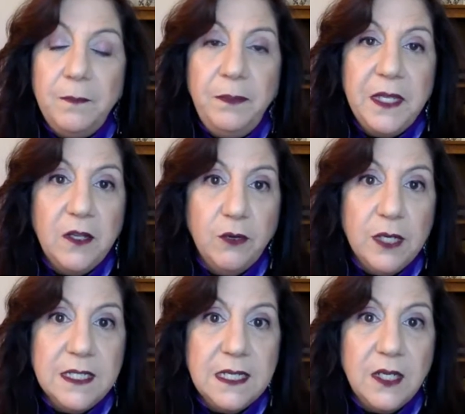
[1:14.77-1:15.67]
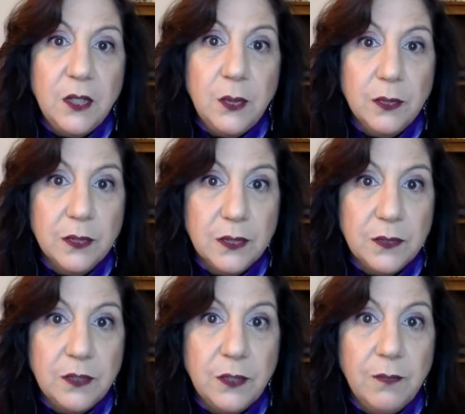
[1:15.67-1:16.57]
increasing your
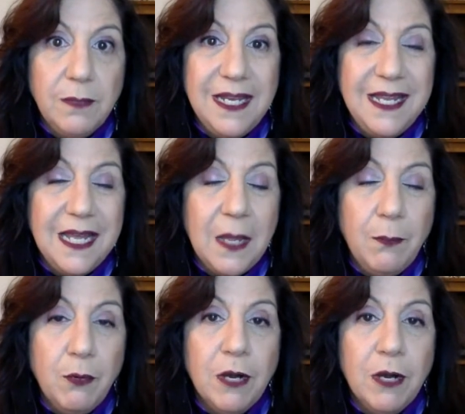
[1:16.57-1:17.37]
social media